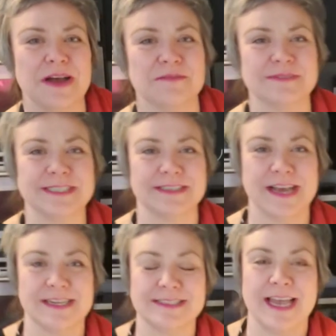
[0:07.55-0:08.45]
I'm
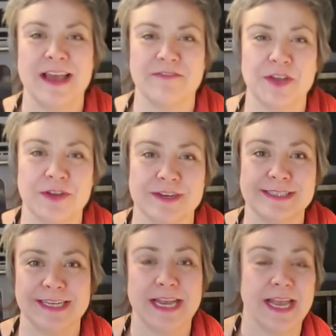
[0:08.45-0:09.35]
delighted to have you here
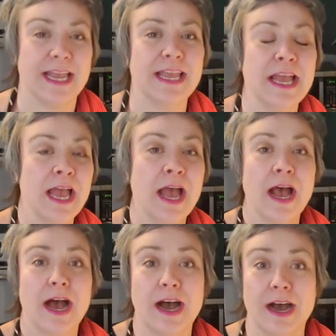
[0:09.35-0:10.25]
today.
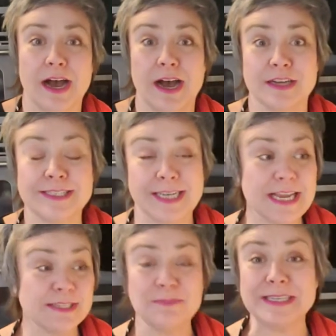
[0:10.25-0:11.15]
Uh,
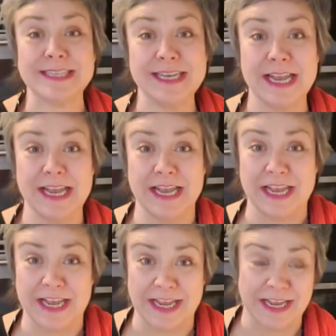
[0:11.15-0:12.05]
today's a busy
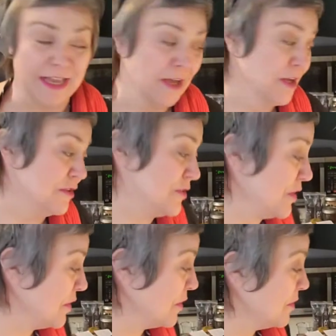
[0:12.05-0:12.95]
day.
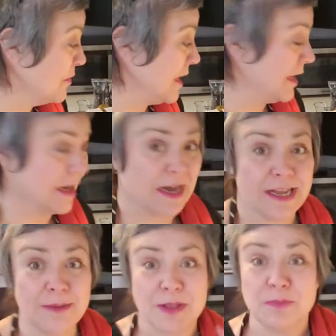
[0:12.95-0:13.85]
So uh, I'm
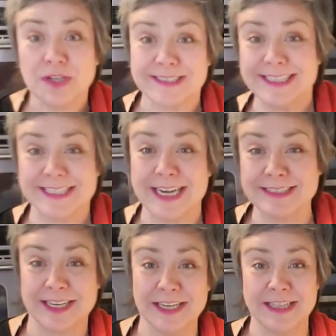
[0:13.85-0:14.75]
going to be
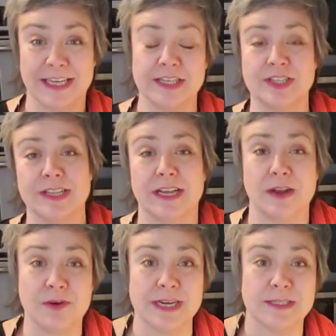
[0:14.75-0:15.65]
multitasking in the kitchen like
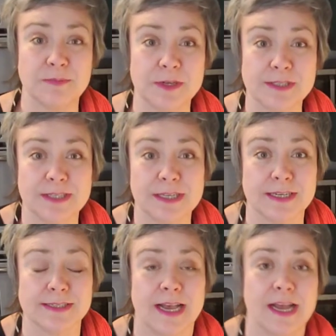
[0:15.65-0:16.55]
a crazy person
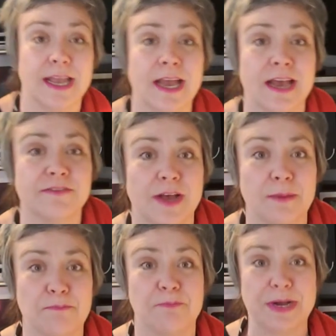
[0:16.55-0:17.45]
because I have
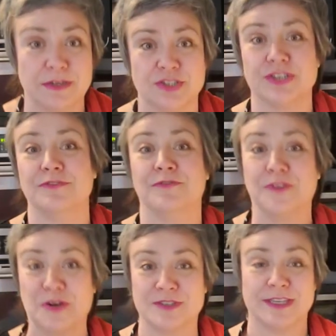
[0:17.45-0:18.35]
a bunch of
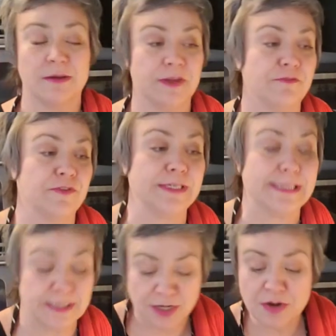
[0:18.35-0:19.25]
folks coming for
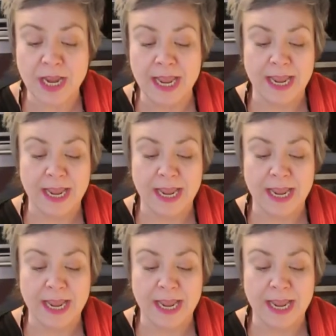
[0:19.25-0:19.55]
dinner.